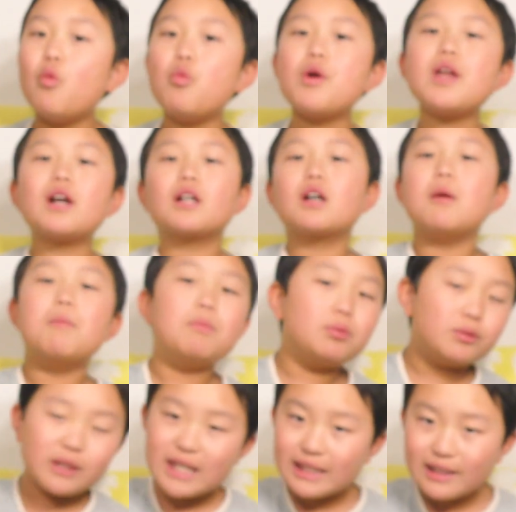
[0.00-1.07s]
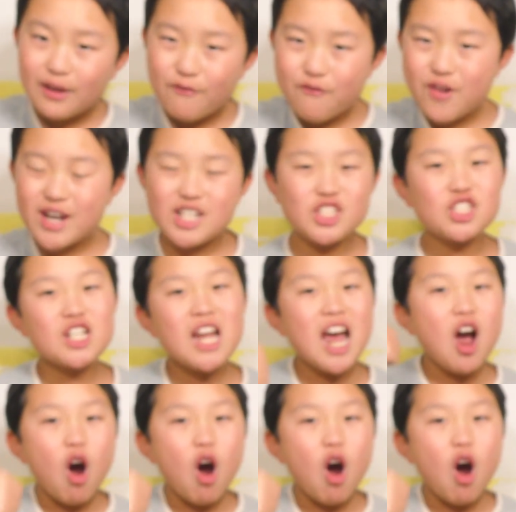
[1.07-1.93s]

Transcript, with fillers: We are completely finished.